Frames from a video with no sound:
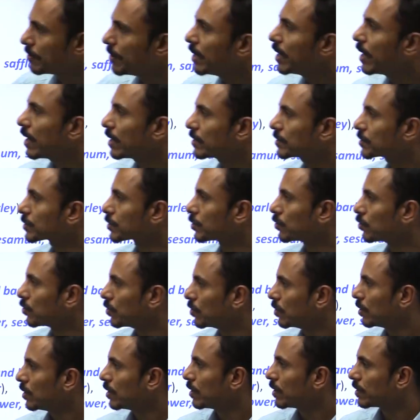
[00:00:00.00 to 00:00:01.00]
may ask you
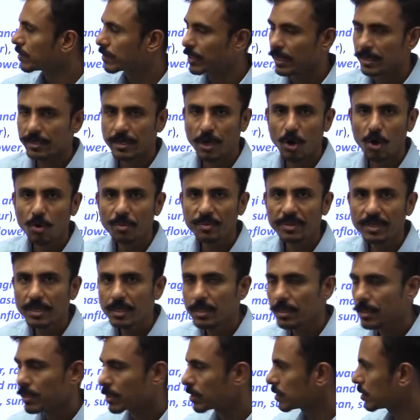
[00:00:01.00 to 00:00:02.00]
that how
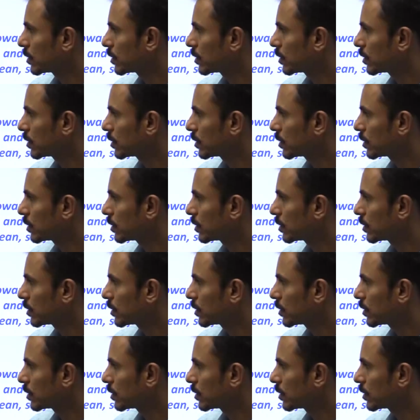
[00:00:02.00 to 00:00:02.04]
many